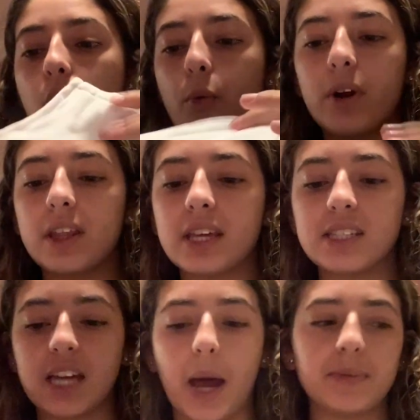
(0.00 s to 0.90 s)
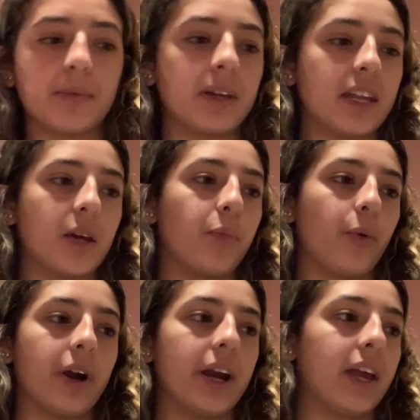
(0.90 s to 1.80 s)
one of these tops I'm gonna end up
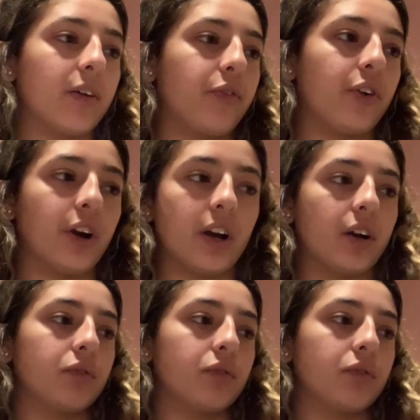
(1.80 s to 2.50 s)
wearing for